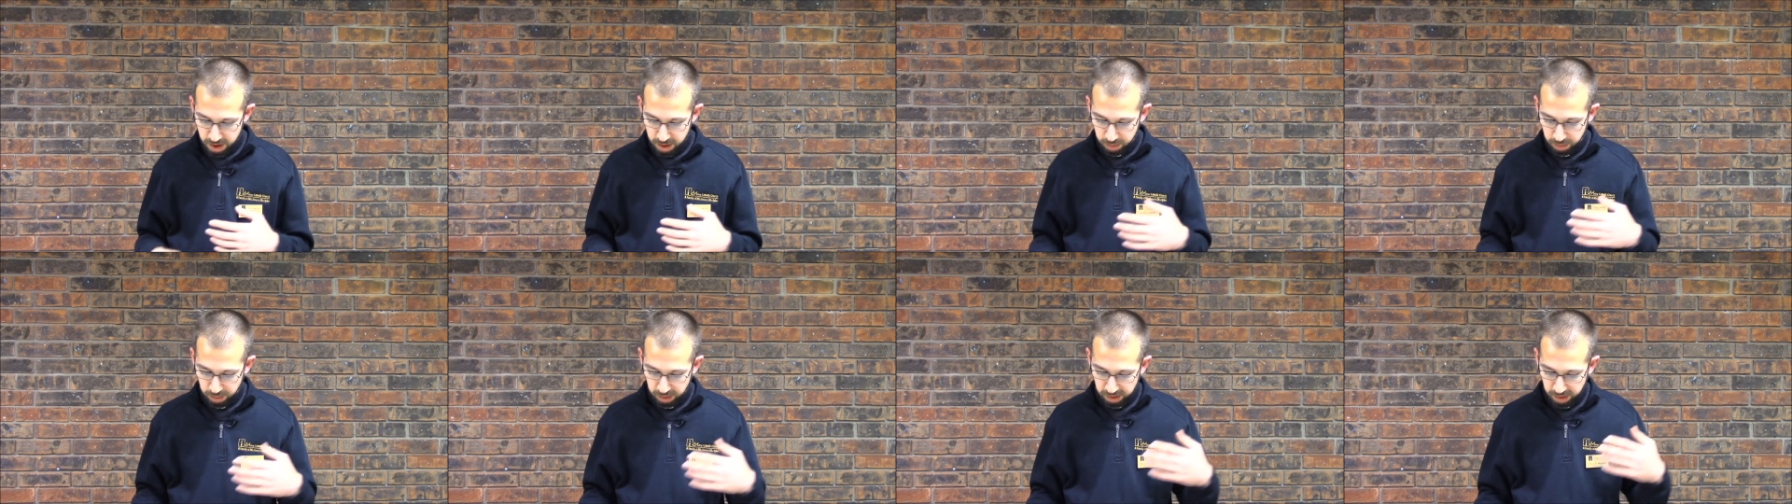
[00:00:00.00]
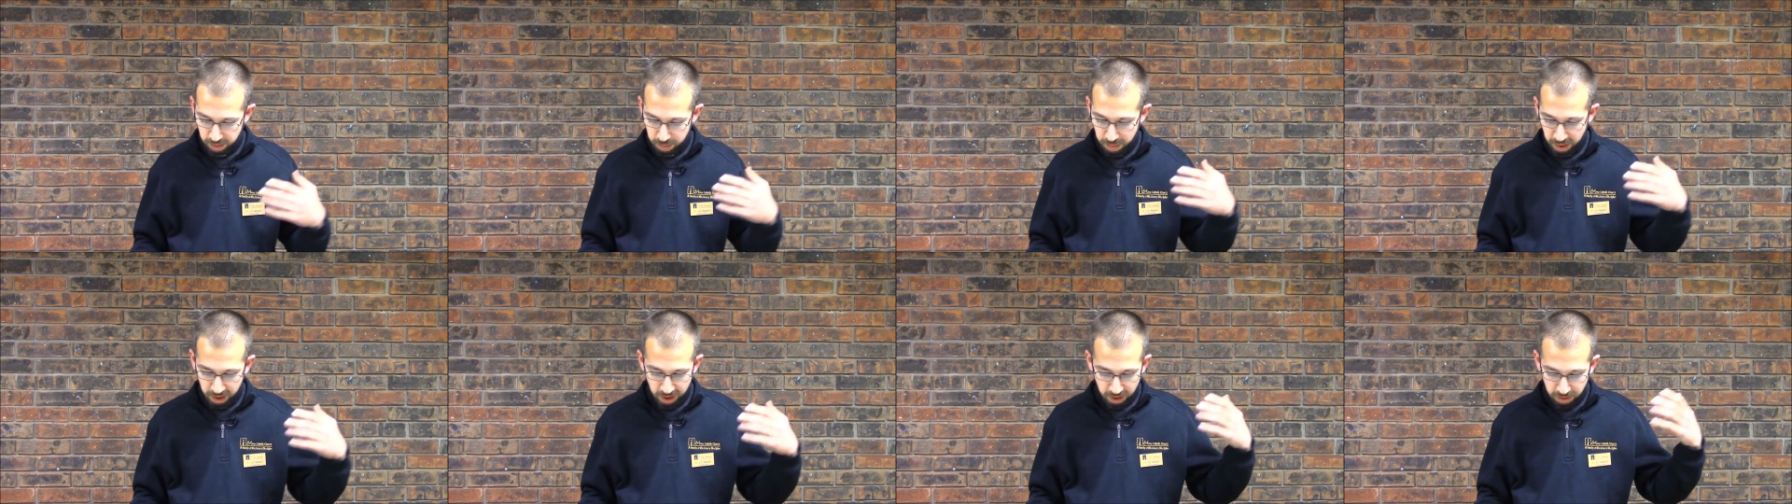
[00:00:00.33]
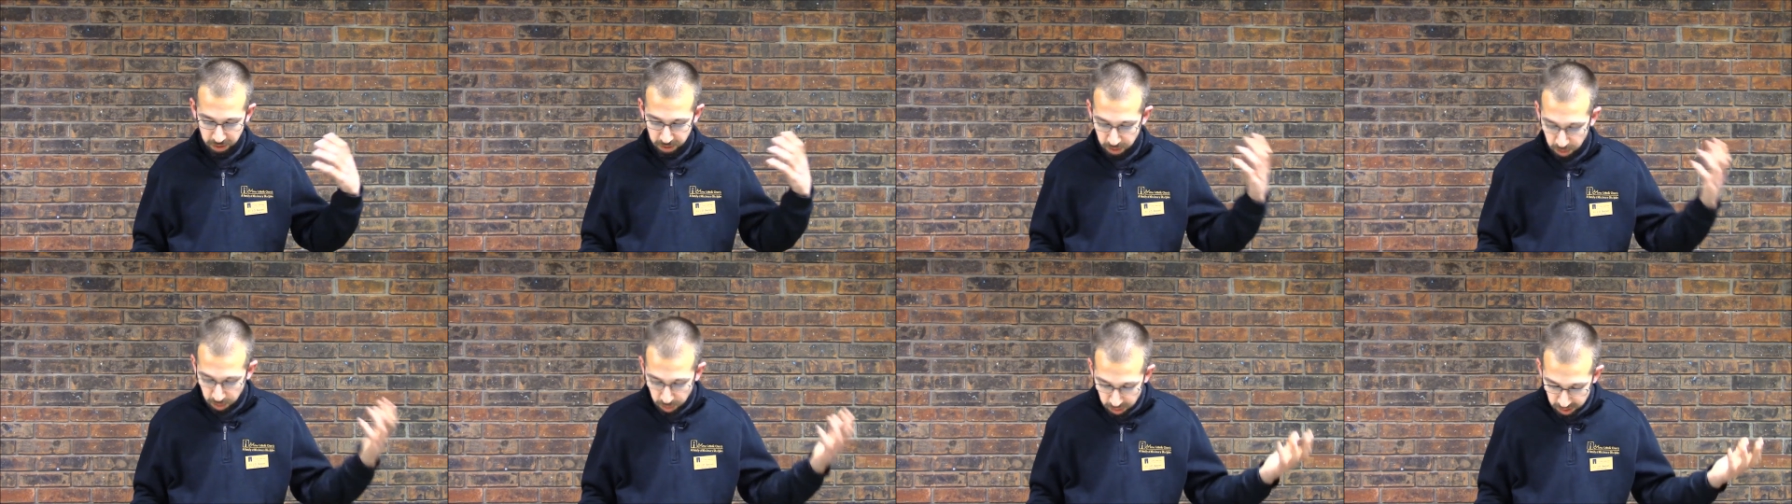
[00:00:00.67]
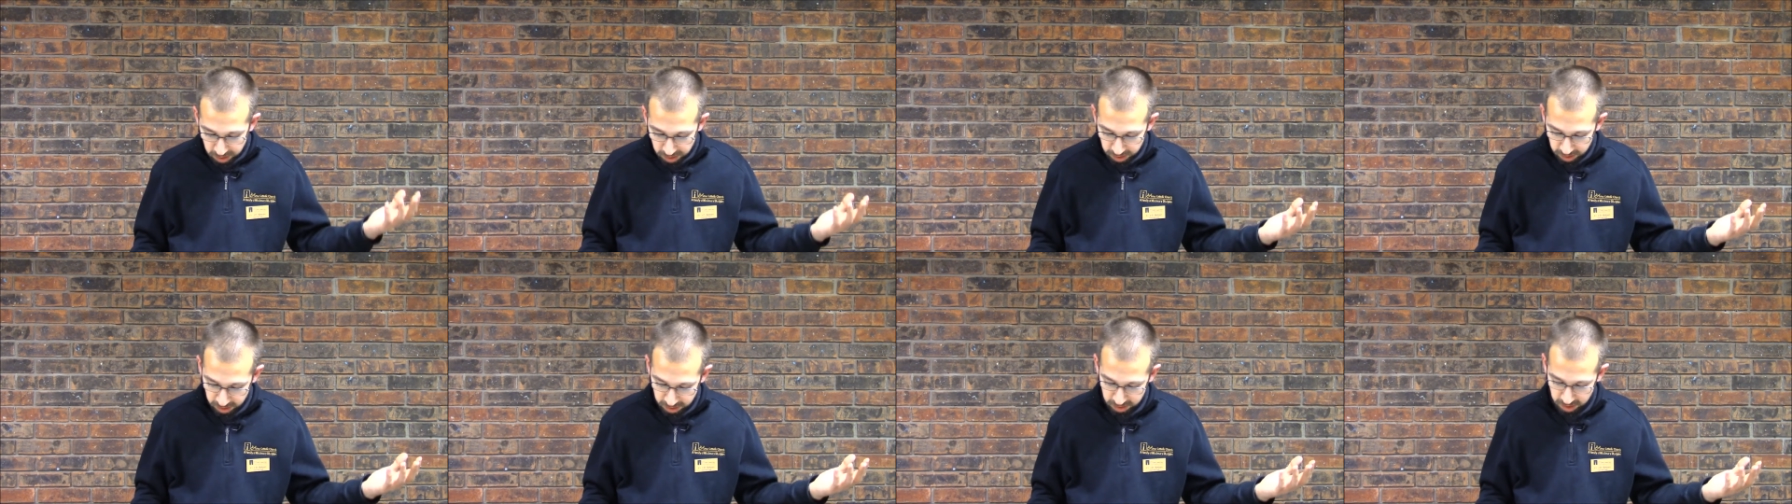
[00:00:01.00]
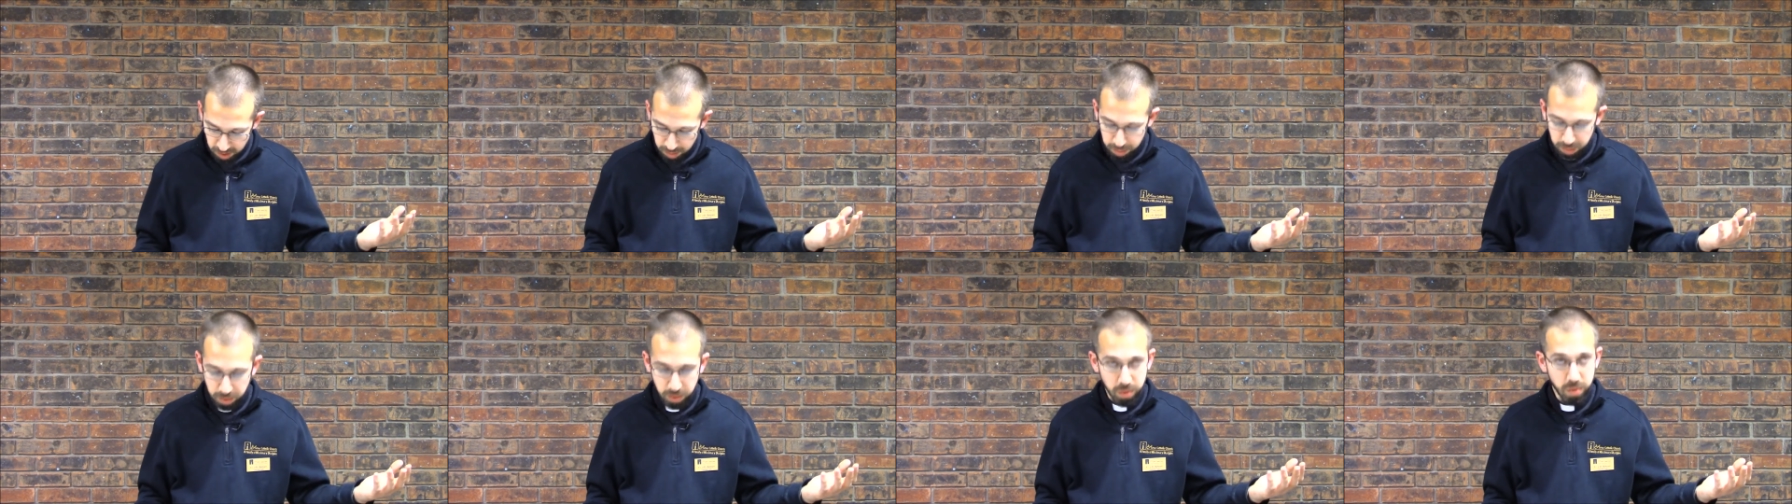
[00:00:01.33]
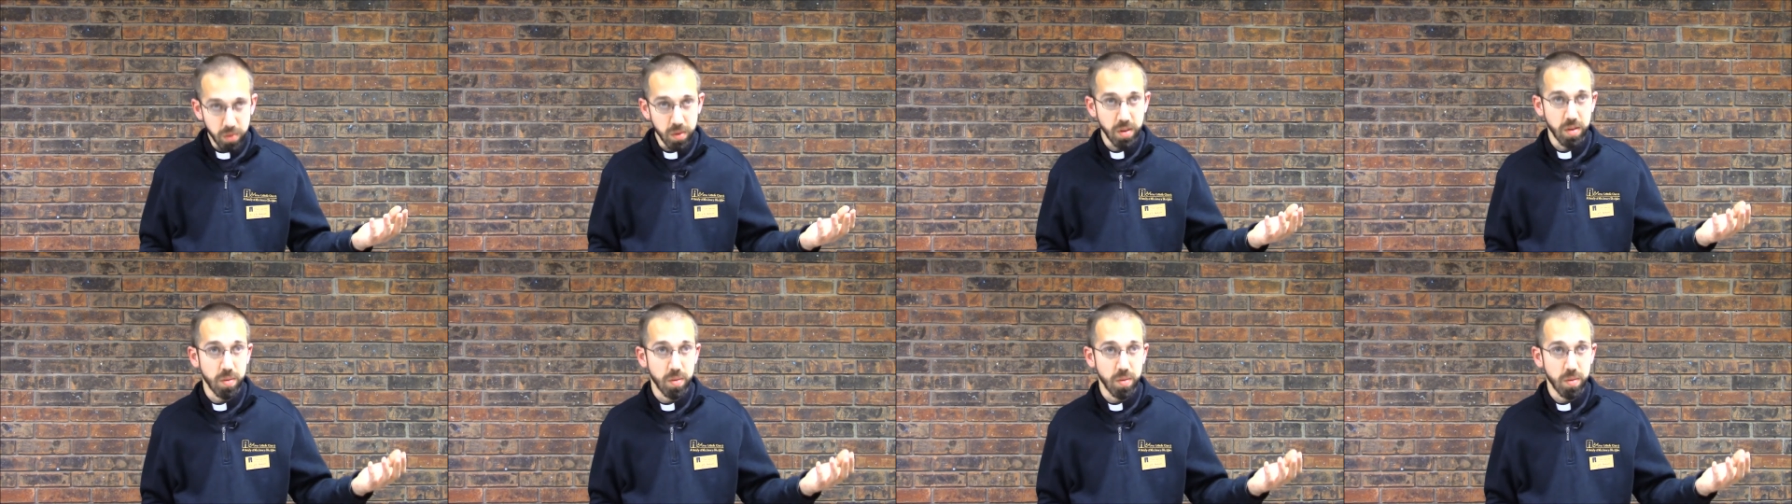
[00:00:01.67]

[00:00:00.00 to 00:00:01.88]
We see many Jews in the temple,